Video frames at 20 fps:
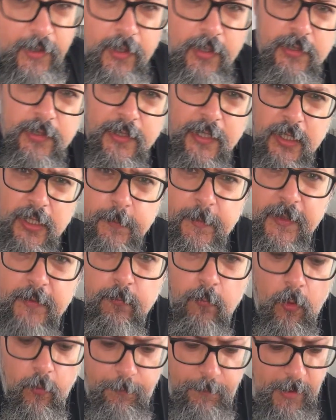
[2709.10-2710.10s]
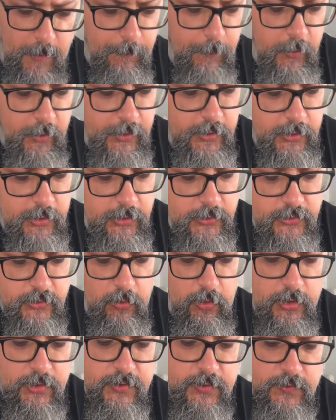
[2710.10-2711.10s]
little bit more pepper in the
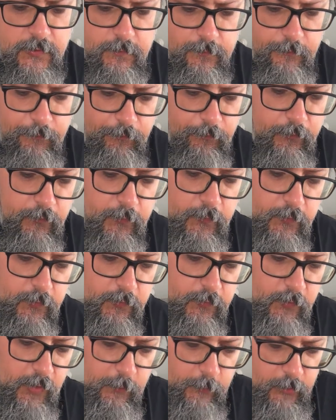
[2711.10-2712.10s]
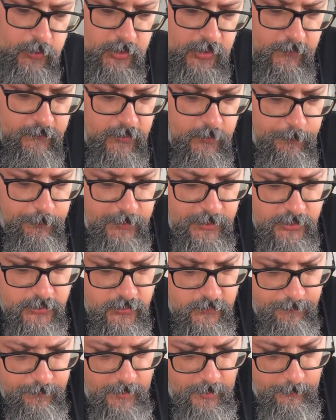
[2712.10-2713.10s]
sauce. So I'm going to give it a pinch
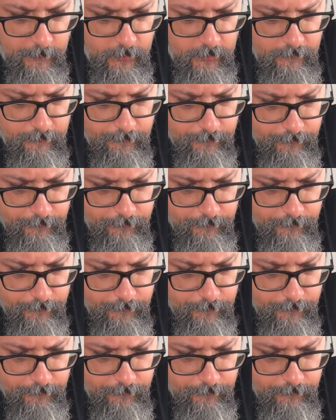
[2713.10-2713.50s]
of pepper.